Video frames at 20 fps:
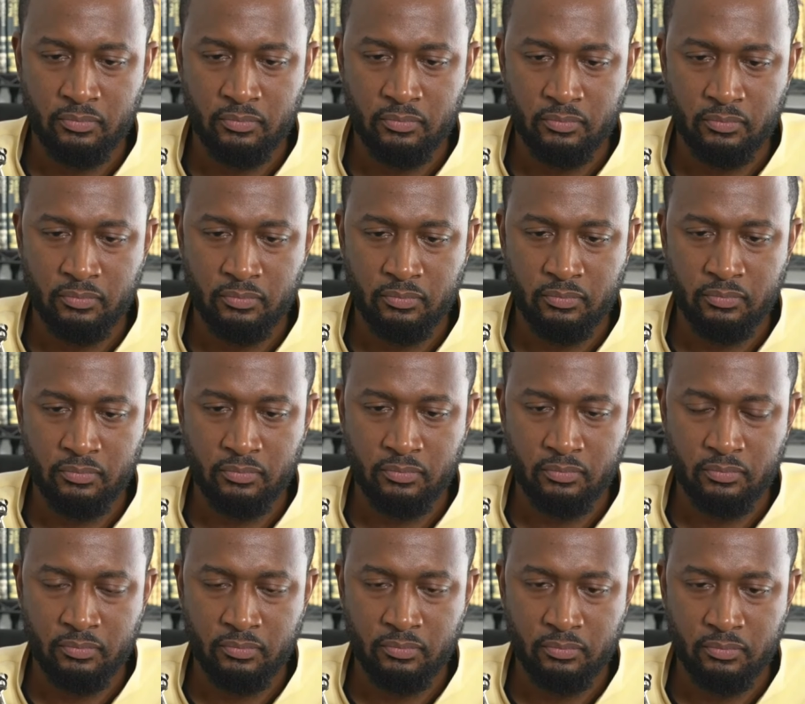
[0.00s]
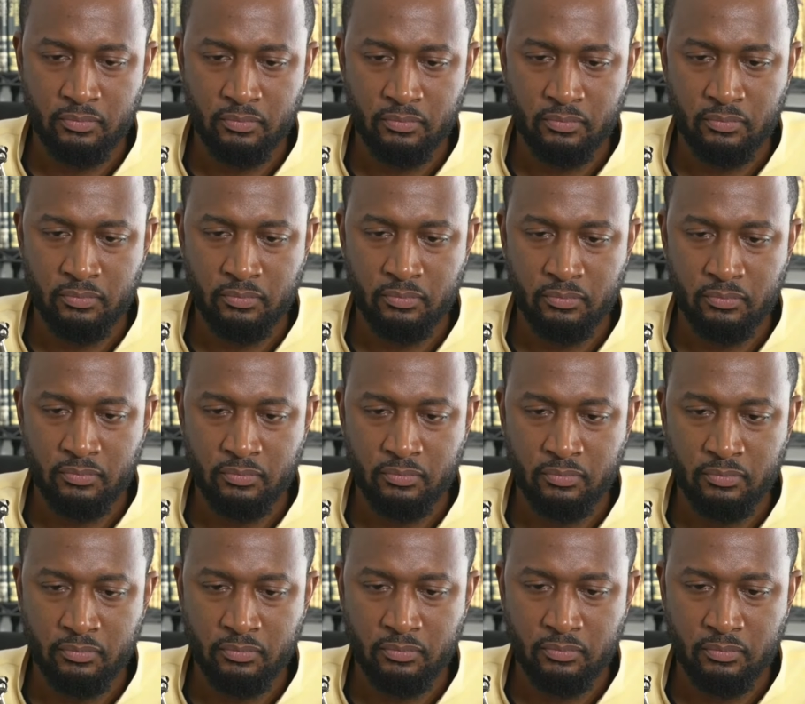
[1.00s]

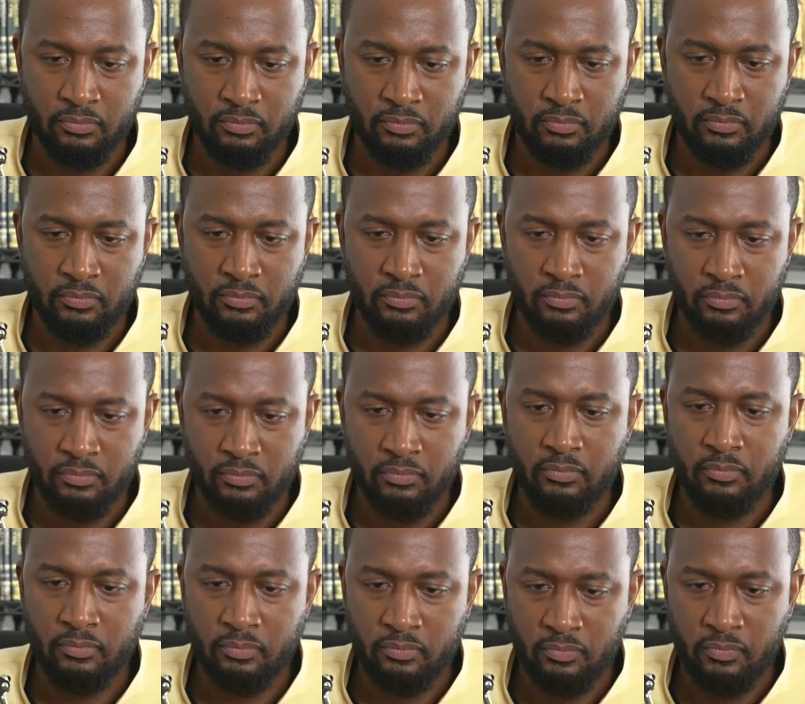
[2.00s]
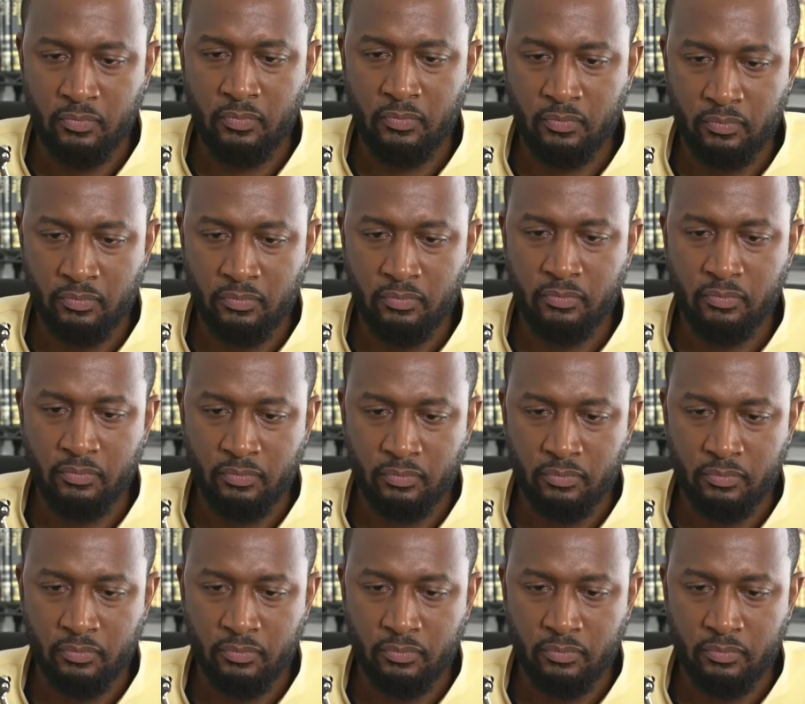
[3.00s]
This person isn't speaking.